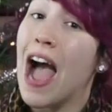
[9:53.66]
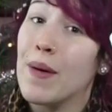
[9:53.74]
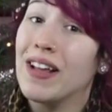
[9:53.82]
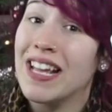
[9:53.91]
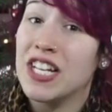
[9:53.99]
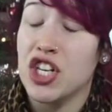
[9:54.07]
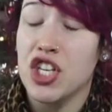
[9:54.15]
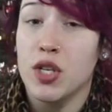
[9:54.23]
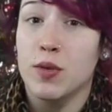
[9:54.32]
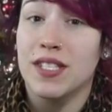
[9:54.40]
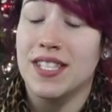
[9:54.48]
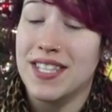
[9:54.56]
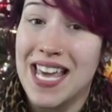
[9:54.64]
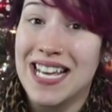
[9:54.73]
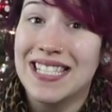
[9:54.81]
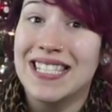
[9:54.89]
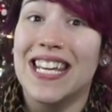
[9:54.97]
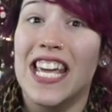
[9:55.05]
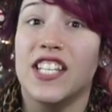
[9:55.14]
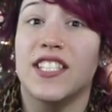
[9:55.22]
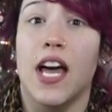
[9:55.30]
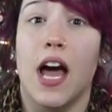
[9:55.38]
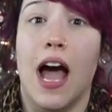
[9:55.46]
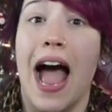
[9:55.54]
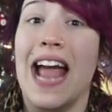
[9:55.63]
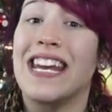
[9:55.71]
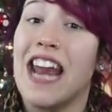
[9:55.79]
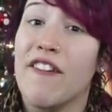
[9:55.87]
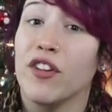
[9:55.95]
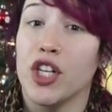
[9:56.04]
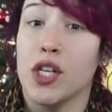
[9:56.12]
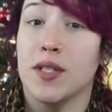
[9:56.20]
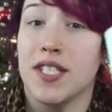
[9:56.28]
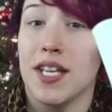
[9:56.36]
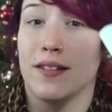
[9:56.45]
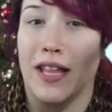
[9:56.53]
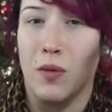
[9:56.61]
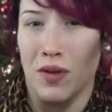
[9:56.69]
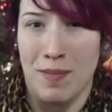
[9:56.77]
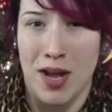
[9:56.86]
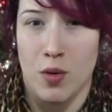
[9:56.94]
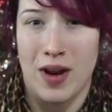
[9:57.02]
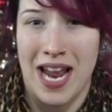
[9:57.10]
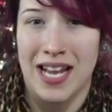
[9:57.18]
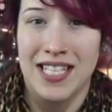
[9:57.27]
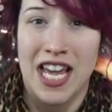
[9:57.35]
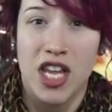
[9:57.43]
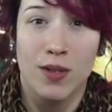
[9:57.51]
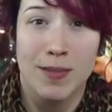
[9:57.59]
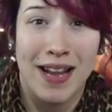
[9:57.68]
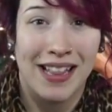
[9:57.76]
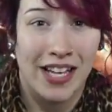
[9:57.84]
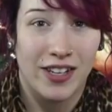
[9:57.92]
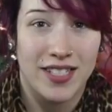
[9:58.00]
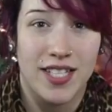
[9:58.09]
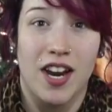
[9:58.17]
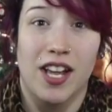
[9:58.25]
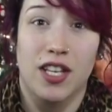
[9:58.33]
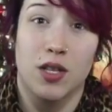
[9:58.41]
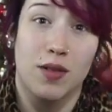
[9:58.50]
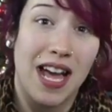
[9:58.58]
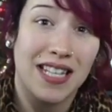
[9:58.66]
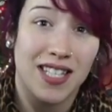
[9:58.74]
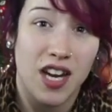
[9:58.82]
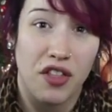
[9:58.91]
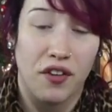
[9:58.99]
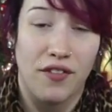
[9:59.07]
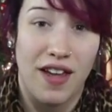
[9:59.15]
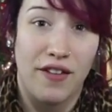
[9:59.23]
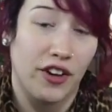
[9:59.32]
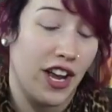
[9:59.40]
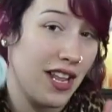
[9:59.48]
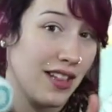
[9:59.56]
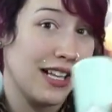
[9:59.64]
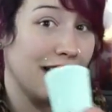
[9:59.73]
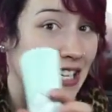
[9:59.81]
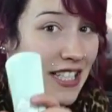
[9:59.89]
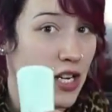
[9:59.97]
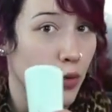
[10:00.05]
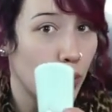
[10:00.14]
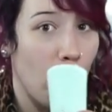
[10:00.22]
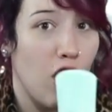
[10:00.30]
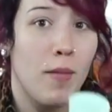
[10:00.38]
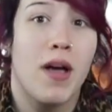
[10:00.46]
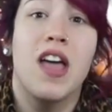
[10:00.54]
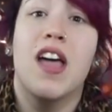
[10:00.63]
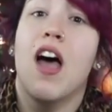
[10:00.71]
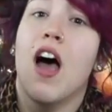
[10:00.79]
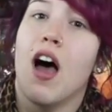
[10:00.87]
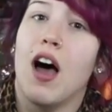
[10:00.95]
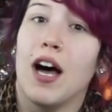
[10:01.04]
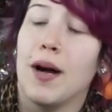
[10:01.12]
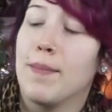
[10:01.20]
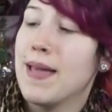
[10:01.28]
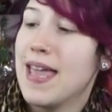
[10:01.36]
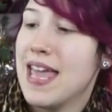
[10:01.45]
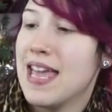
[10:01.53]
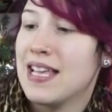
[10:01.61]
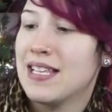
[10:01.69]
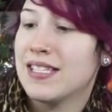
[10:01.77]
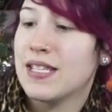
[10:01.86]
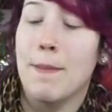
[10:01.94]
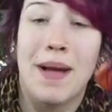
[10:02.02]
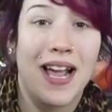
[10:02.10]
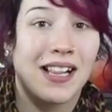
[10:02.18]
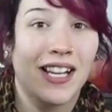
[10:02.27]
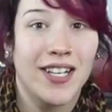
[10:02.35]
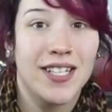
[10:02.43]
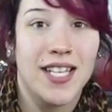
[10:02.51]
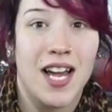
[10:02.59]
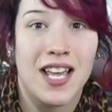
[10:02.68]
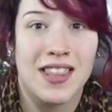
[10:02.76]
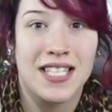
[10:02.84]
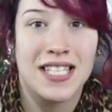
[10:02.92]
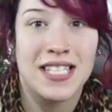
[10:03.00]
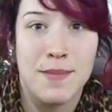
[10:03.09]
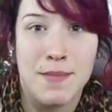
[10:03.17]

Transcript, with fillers: how I like to use this is I never use it like with my own hands. I use my Clarisonic. So that's another favorite in the cleansing realm, um, is my Clarisonic. This is